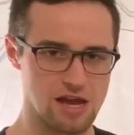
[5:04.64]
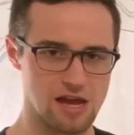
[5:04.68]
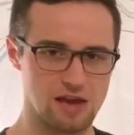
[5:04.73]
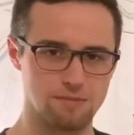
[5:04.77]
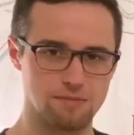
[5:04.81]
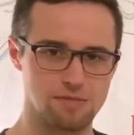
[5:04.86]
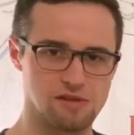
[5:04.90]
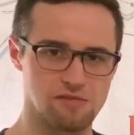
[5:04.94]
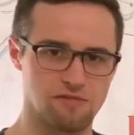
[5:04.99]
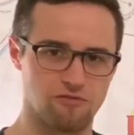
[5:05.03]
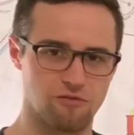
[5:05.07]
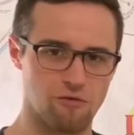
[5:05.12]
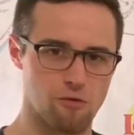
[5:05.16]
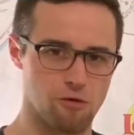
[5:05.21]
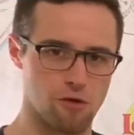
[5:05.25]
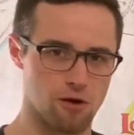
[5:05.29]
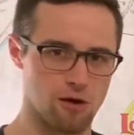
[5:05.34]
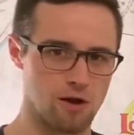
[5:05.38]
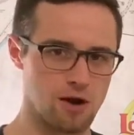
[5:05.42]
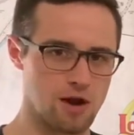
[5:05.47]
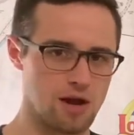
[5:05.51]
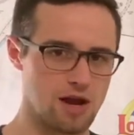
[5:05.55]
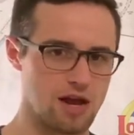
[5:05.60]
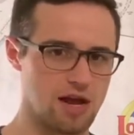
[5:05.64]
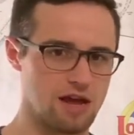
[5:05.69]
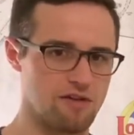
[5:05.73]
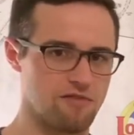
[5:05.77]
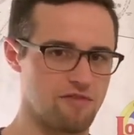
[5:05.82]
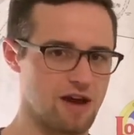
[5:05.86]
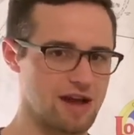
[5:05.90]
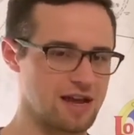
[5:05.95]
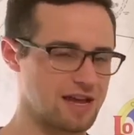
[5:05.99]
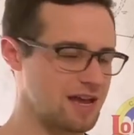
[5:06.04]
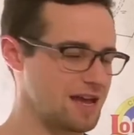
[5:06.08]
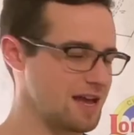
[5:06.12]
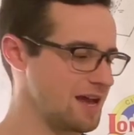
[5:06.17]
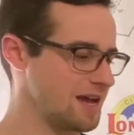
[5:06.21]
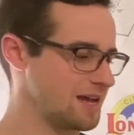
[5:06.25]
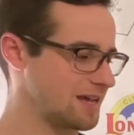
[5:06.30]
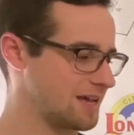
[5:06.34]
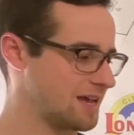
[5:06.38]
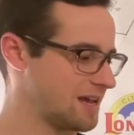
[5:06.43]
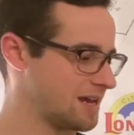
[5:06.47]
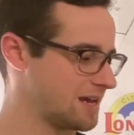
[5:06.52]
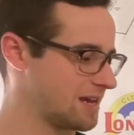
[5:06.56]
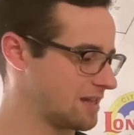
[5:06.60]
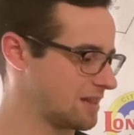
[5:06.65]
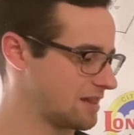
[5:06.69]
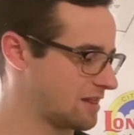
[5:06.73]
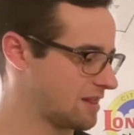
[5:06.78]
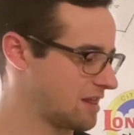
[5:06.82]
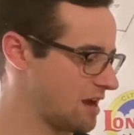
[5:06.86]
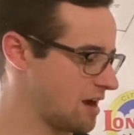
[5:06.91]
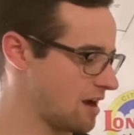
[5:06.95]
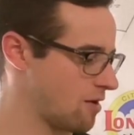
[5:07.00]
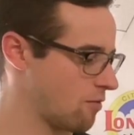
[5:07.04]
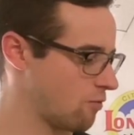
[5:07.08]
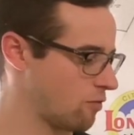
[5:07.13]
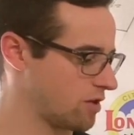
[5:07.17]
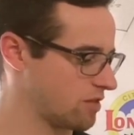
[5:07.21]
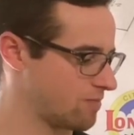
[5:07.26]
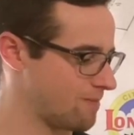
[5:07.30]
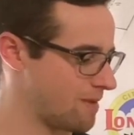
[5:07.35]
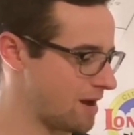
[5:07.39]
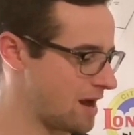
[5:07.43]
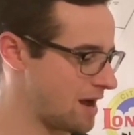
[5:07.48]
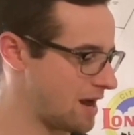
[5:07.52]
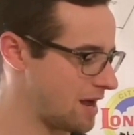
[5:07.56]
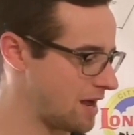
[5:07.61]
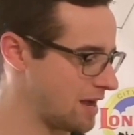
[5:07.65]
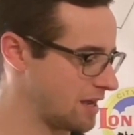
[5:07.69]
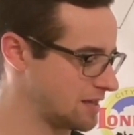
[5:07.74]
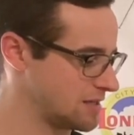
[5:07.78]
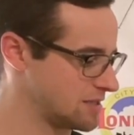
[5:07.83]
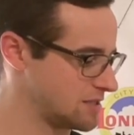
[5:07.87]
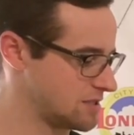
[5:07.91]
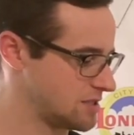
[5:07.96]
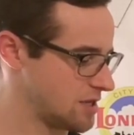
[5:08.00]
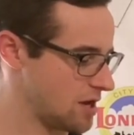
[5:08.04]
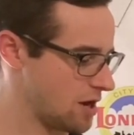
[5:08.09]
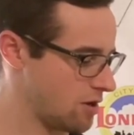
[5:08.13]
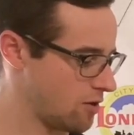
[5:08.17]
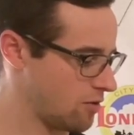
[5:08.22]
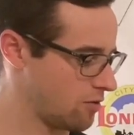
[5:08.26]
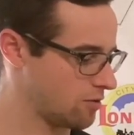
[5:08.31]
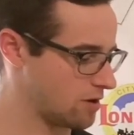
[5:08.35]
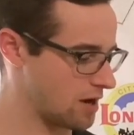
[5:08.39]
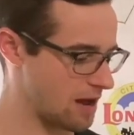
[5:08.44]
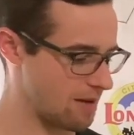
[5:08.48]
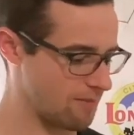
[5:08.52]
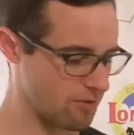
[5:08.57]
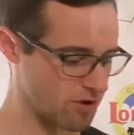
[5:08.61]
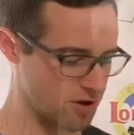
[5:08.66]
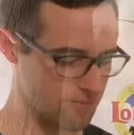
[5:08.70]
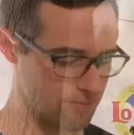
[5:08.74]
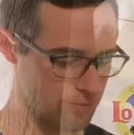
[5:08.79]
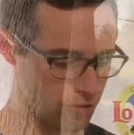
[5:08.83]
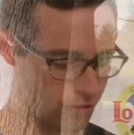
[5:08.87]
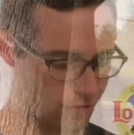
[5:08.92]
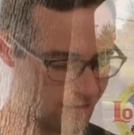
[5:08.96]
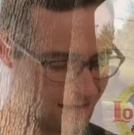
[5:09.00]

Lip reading: MD4. if I can't get it there with my zone, I'm gonna pull